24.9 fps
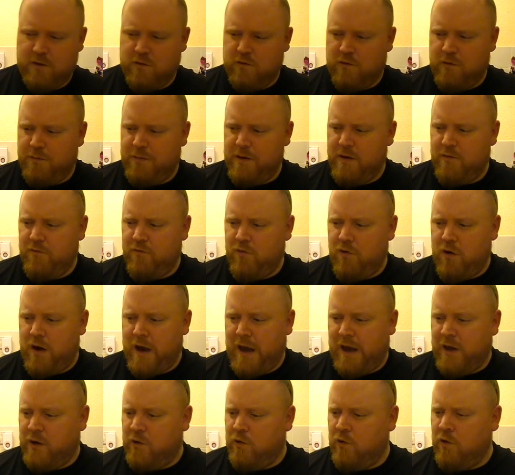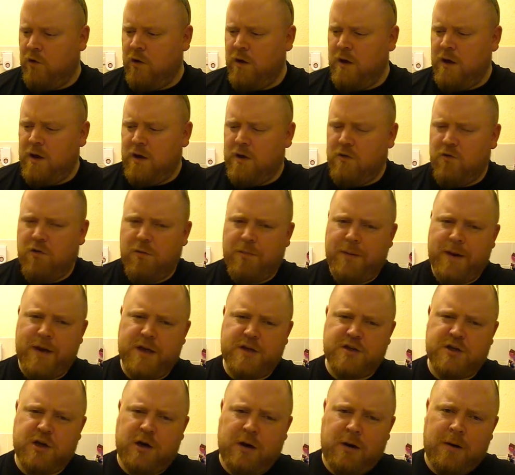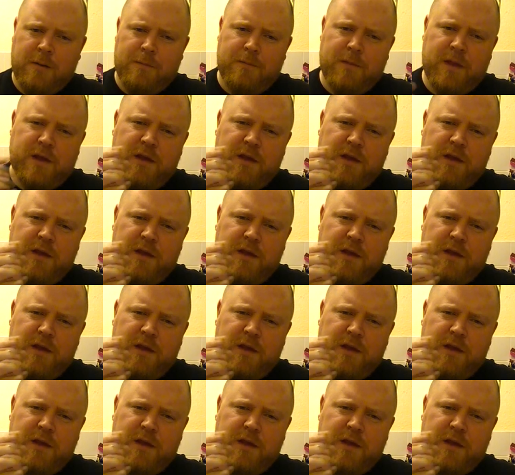or a bit of writing, or a picture,